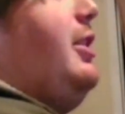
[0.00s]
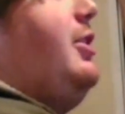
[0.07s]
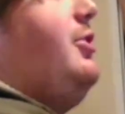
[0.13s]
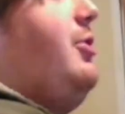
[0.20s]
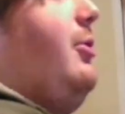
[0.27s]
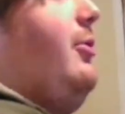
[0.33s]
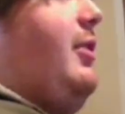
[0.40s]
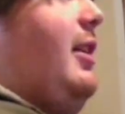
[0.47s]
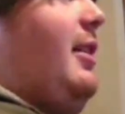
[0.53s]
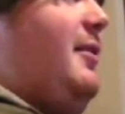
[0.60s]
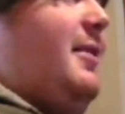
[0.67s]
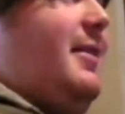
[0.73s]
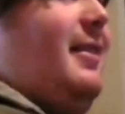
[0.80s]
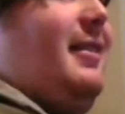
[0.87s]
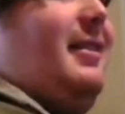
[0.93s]
a joke that I've
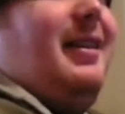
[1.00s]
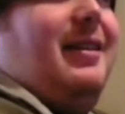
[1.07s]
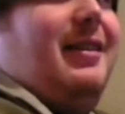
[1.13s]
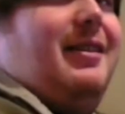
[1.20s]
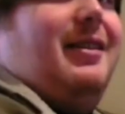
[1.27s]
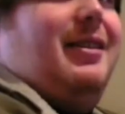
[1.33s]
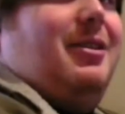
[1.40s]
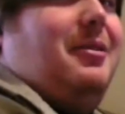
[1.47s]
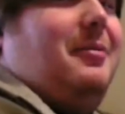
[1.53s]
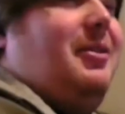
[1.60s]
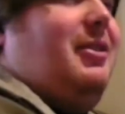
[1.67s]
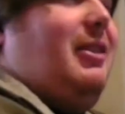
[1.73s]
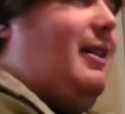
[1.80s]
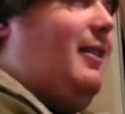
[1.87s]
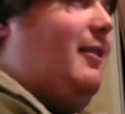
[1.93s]
seen on the internet a couple
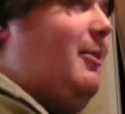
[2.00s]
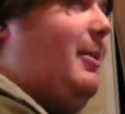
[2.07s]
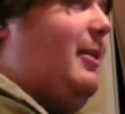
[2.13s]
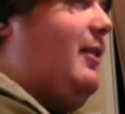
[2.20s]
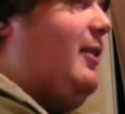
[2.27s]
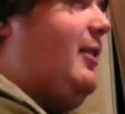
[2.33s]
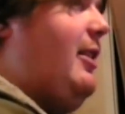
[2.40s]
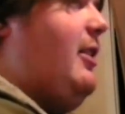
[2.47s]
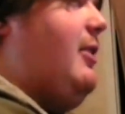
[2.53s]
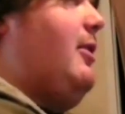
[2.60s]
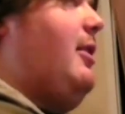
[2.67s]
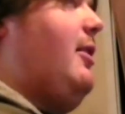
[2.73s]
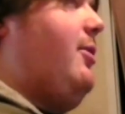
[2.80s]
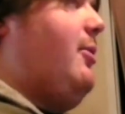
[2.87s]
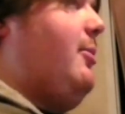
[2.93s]
times about the second
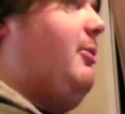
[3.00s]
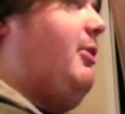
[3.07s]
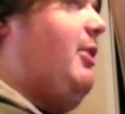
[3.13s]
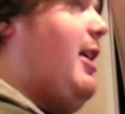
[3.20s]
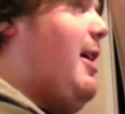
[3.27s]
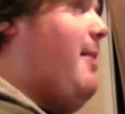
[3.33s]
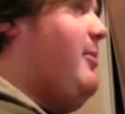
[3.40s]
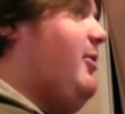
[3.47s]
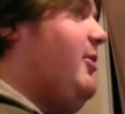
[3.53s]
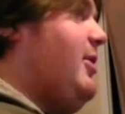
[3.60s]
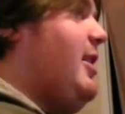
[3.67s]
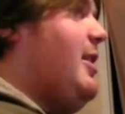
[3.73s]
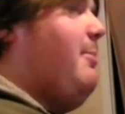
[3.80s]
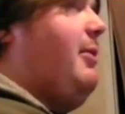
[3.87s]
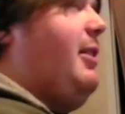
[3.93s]
law of thermodynamics
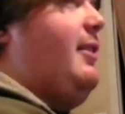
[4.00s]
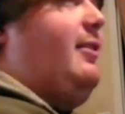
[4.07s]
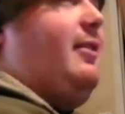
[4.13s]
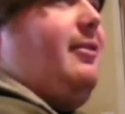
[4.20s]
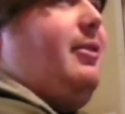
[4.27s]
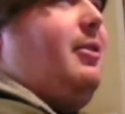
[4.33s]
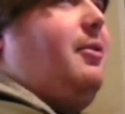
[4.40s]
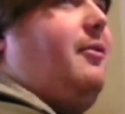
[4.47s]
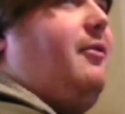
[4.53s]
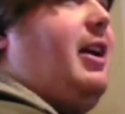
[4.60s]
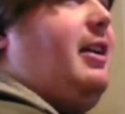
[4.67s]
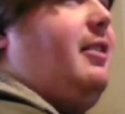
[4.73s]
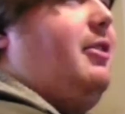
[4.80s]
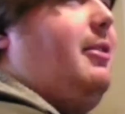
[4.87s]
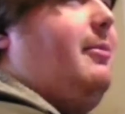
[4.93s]
kind of plays out the whole
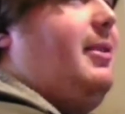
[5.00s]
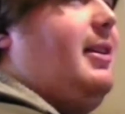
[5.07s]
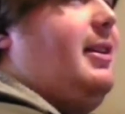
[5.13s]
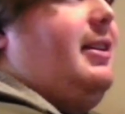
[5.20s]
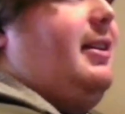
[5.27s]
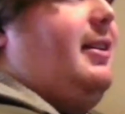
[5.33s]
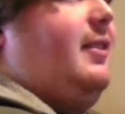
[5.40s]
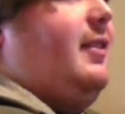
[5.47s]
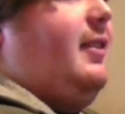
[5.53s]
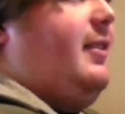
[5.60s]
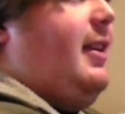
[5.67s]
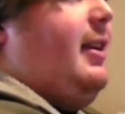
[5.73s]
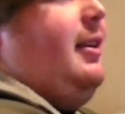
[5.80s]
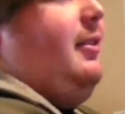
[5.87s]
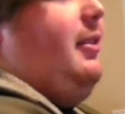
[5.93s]
Fight Club thing. It's the
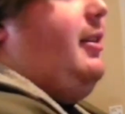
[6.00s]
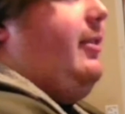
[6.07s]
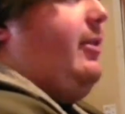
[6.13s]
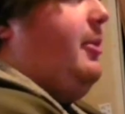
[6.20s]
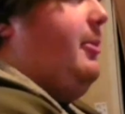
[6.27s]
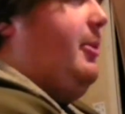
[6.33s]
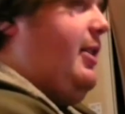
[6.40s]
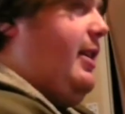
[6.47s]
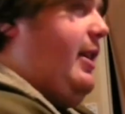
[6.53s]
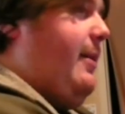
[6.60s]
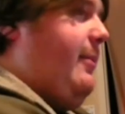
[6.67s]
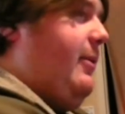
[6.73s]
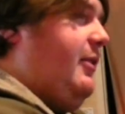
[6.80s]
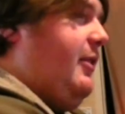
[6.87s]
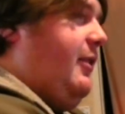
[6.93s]
second law of
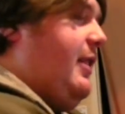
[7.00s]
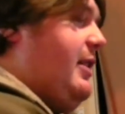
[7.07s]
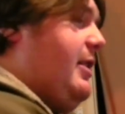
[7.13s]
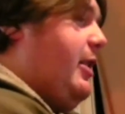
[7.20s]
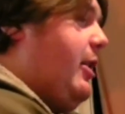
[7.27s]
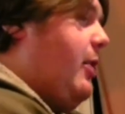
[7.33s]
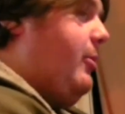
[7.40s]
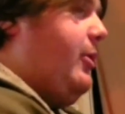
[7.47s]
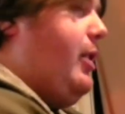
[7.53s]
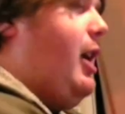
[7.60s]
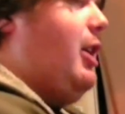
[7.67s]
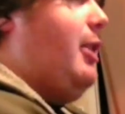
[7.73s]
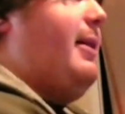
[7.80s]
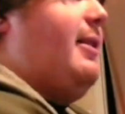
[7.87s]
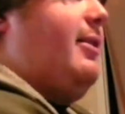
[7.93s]
thermodynamics is that you don't
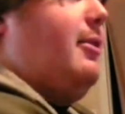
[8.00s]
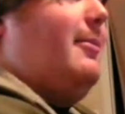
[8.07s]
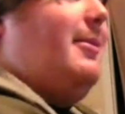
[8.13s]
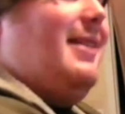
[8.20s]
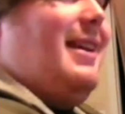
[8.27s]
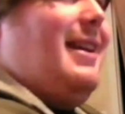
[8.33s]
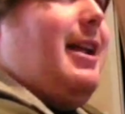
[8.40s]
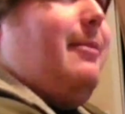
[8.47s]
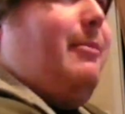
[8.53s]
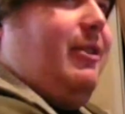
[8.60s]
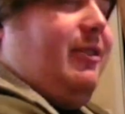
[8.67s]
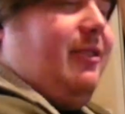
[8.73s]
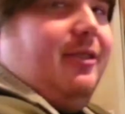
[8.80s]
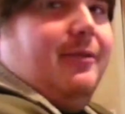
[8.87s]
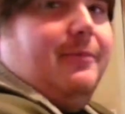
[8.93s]
talk about
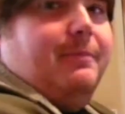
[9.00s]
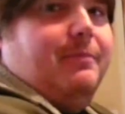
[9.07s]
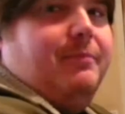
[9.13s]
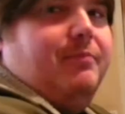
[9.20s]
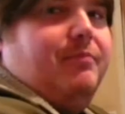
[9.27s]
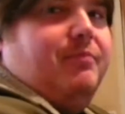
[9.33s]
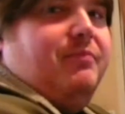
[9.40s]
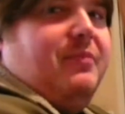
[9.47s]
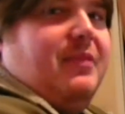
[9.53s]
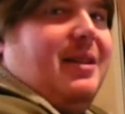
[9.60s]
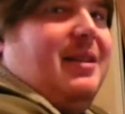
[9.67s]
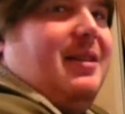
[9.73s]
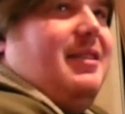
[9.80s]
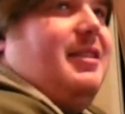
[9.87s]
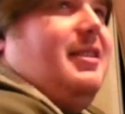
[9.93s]
thermodynamics.
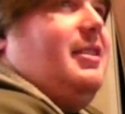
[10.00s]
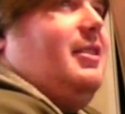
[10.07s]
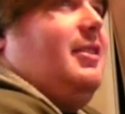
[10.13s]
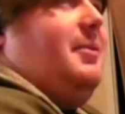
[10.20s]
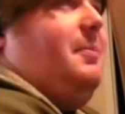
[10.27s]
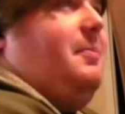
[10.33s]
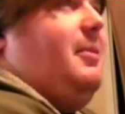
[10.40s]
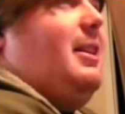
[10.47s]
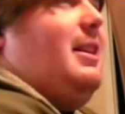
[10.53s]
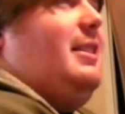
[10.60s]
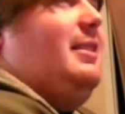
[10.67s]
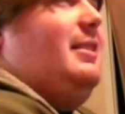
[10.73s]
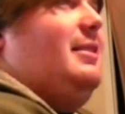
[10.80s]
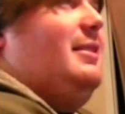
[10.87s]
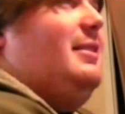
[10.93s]
But